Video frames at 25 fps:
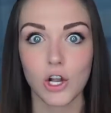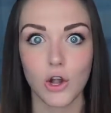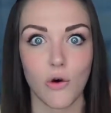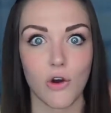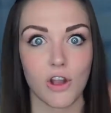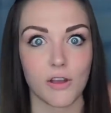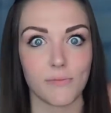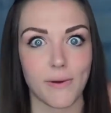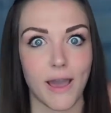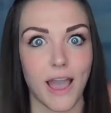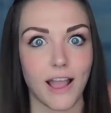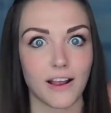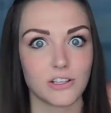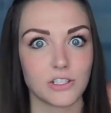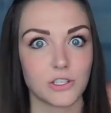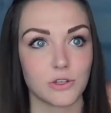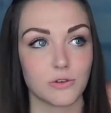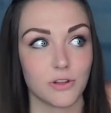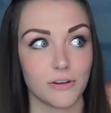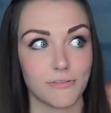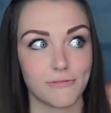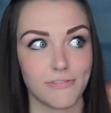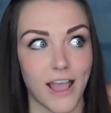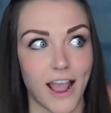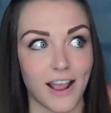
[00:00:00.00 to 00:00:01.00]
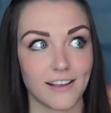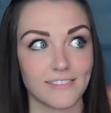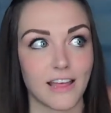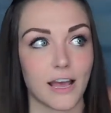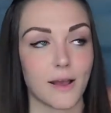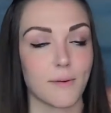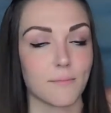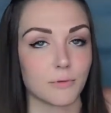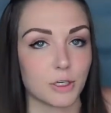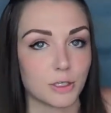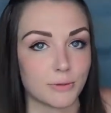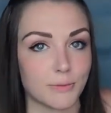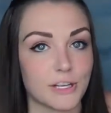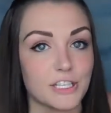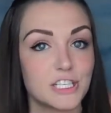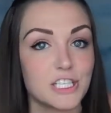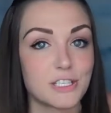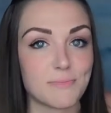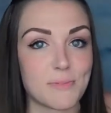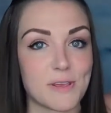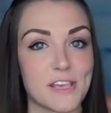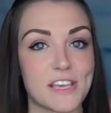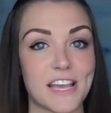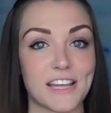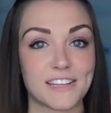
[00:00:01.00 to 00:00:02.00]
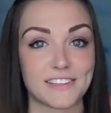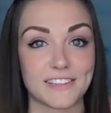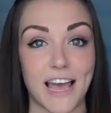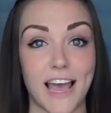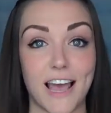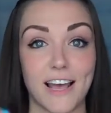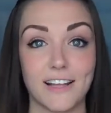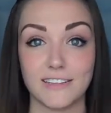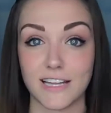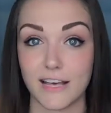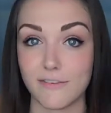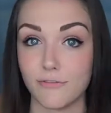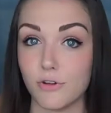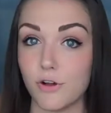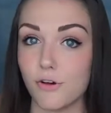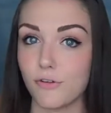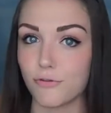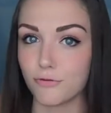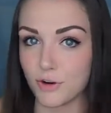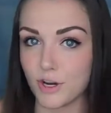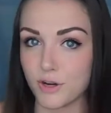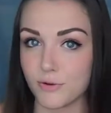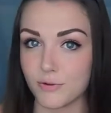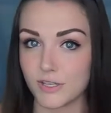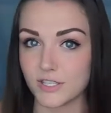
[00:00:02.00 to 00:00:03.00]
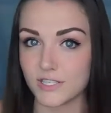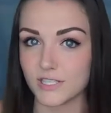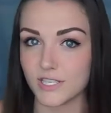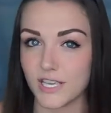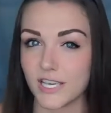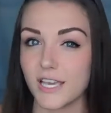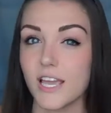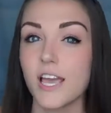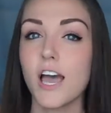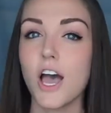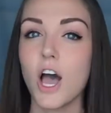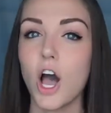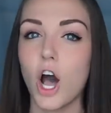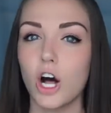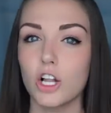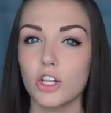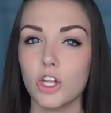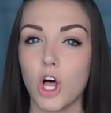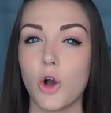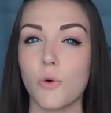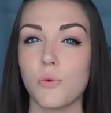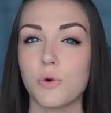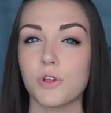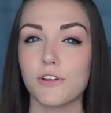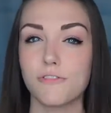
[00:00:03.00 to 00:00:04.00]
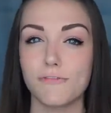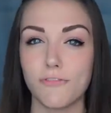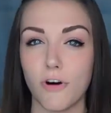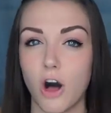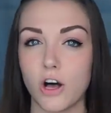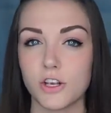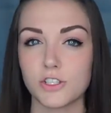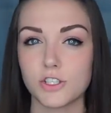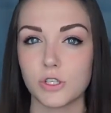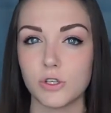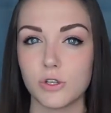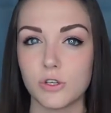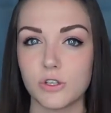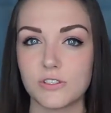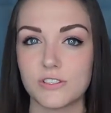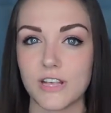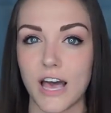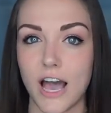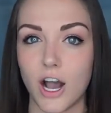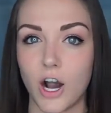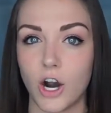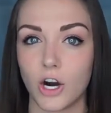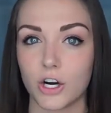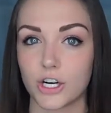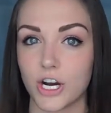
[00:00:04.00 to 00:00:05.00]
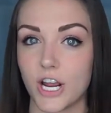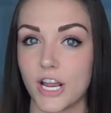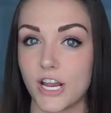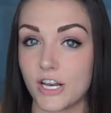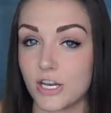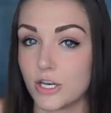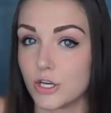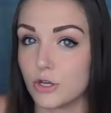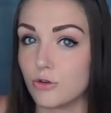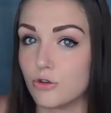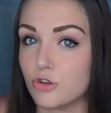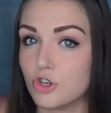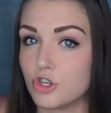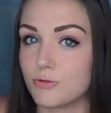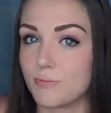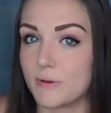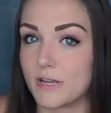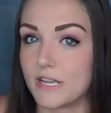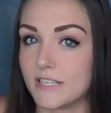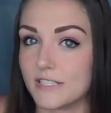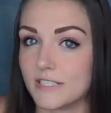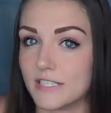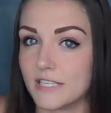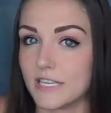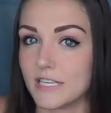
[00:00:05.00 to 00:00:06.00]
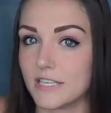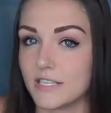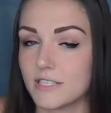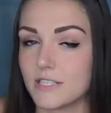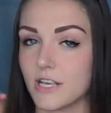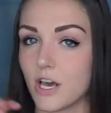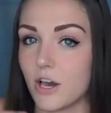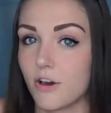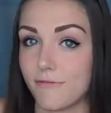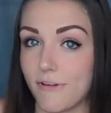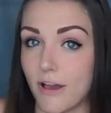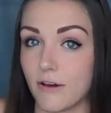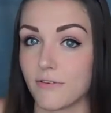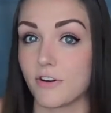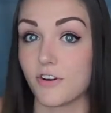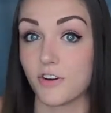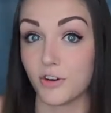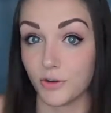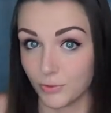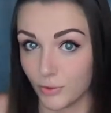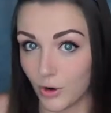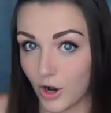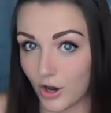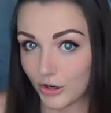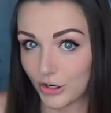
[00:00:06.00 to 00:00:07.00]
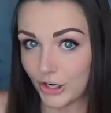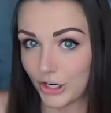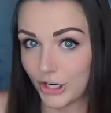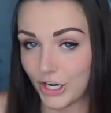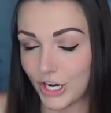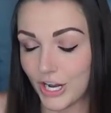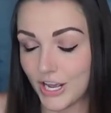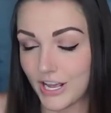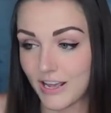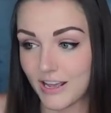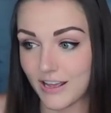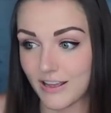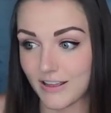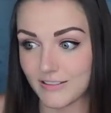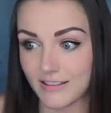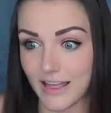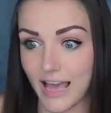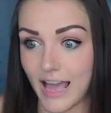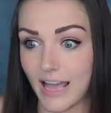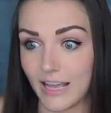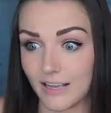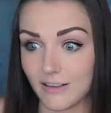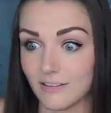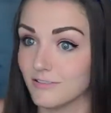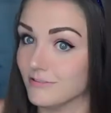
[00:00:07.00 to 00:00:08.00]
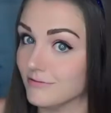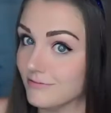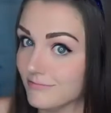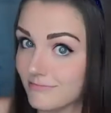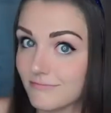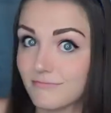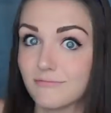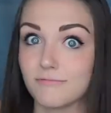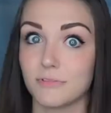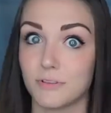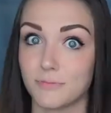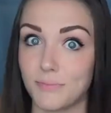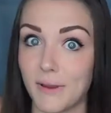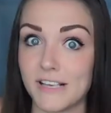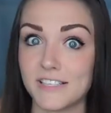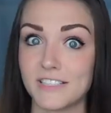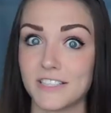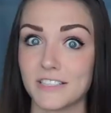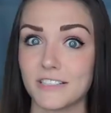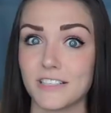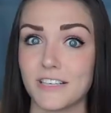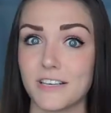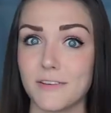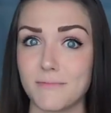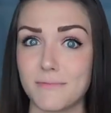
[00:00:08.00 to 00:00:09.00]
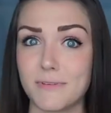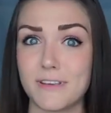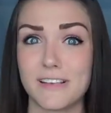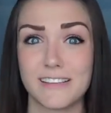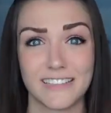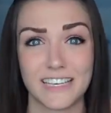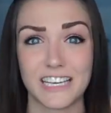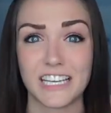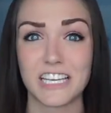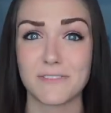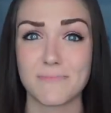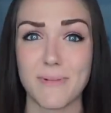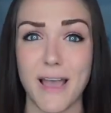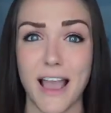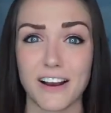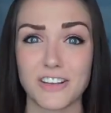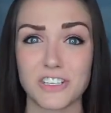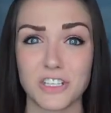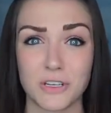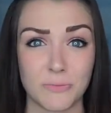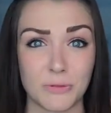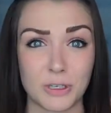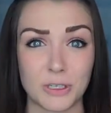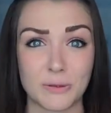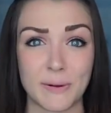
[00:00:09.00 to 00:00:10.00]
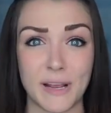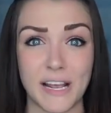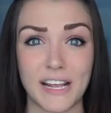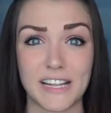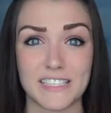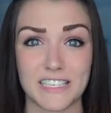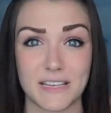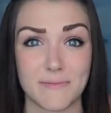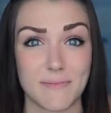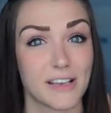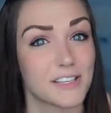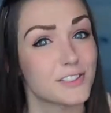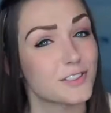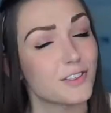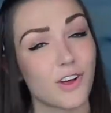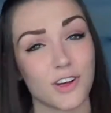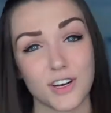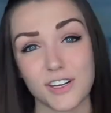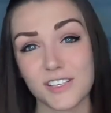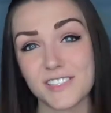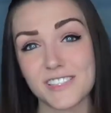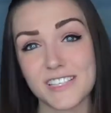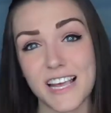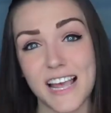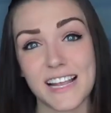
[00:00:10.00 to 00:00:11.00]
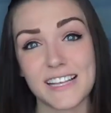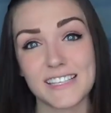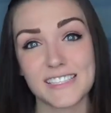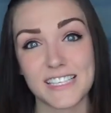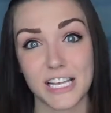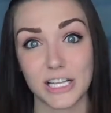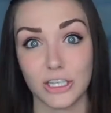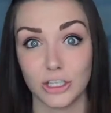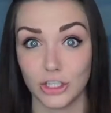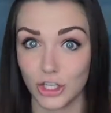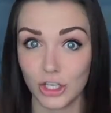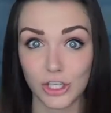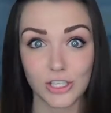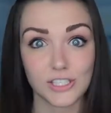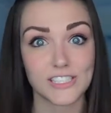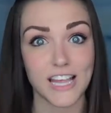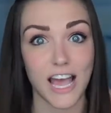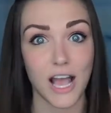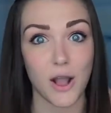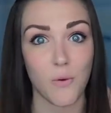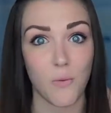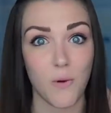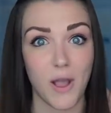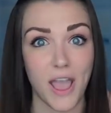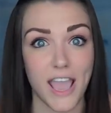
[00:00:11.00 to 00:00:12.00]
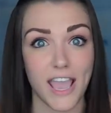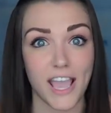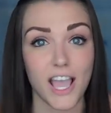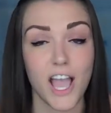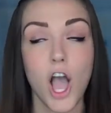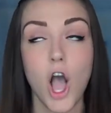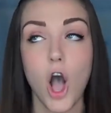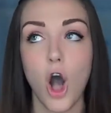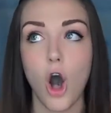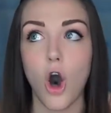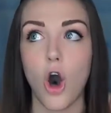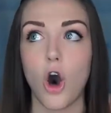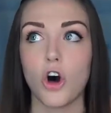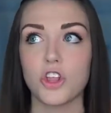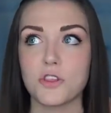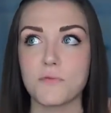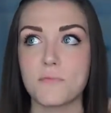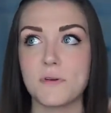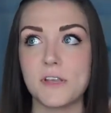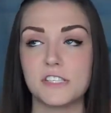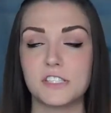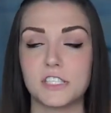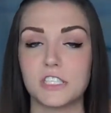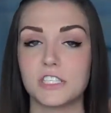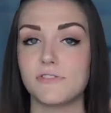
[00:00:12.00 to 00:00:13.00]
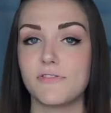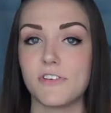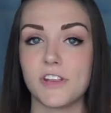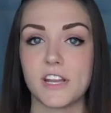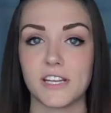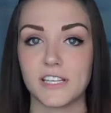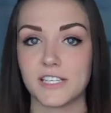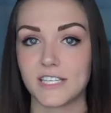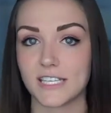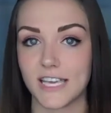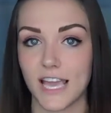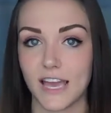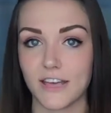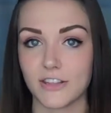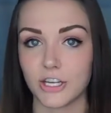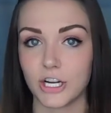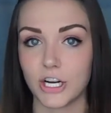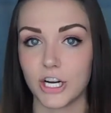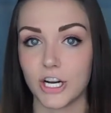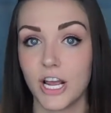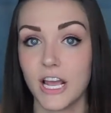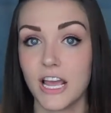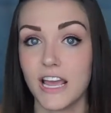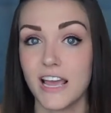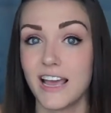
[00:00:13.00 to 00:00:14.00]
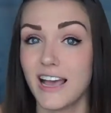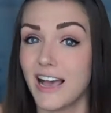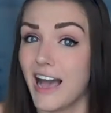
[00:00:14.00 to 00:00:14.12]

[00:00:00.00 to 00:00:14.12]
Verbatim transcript: going back to the fact that mermaids speak at that level of frequency along with fossils that are a new species found underwater that would basically be linked back to mermaids. It makes a lot of sense. It looks that way. All the pieces fitting together.